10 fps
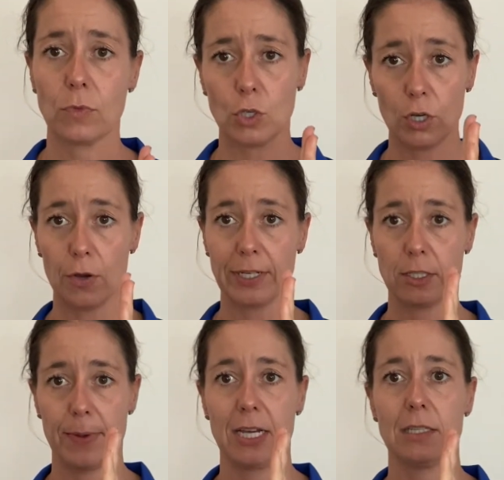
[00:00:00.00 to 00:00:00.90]
you're going to
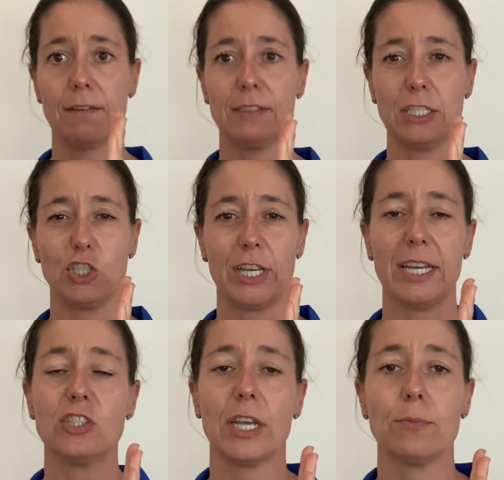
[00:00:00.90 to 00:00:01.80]
make a lovely chair
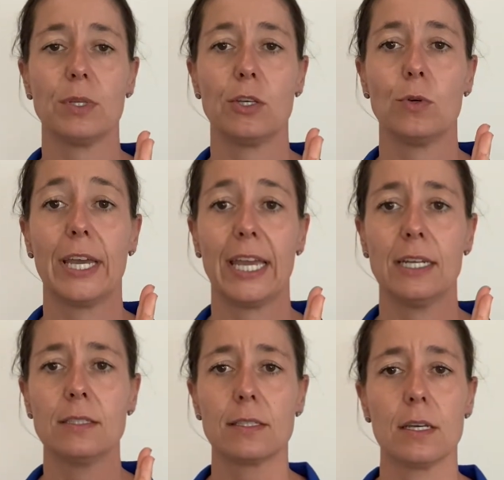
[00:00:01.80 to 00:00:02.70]
shape with your
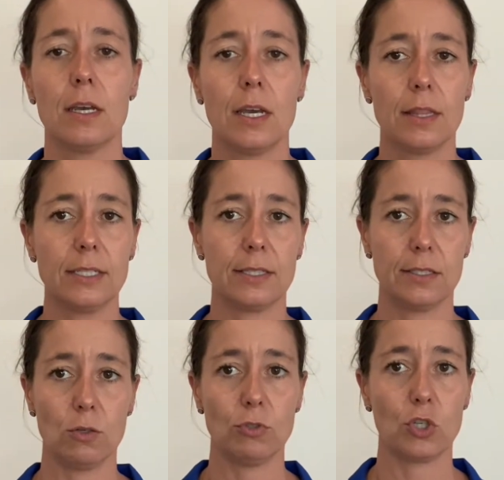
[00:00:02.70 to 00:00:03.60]
hands. This is
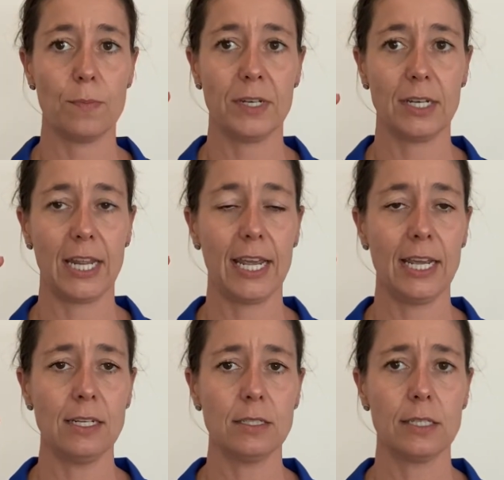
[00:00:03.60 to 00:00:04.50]
your dominant hand.